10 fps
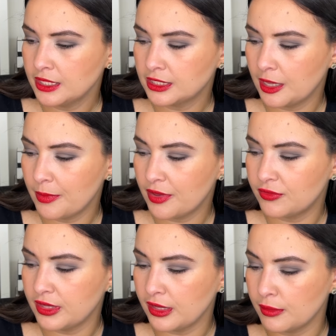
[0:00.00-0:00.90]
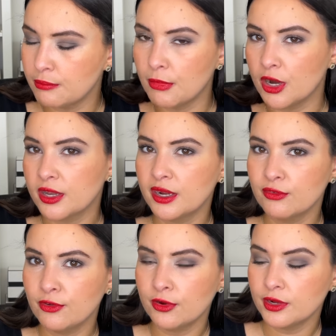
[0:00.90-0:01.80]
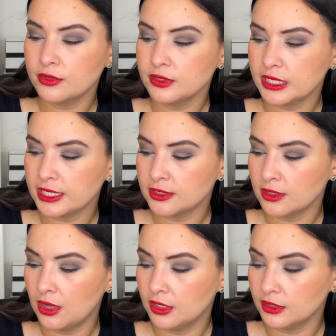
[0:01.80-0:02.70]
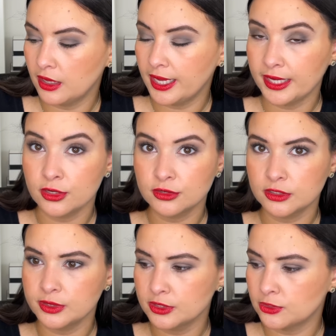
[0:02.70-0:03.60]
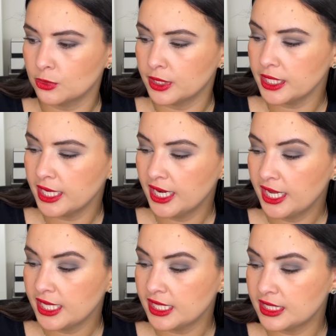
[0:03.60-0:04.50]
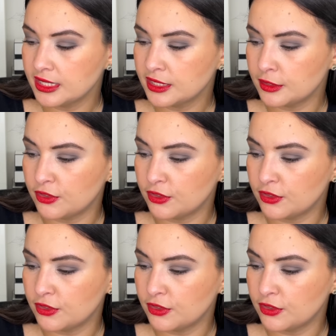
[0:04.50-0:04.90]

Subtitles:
some of the marketing photos I saw online and also in store. This